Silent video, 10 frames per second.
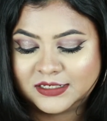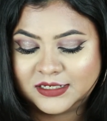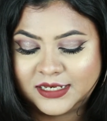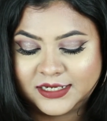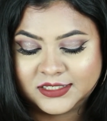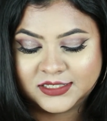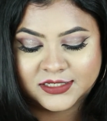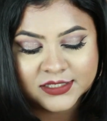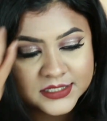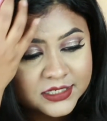let's
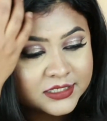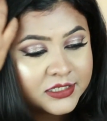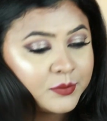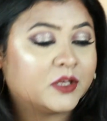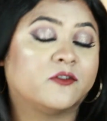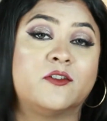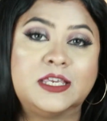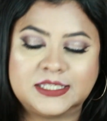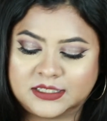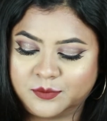just lit up the
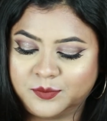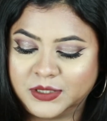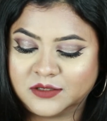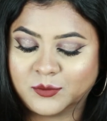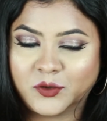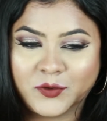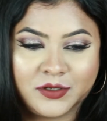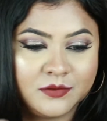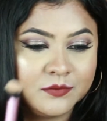face a bit more.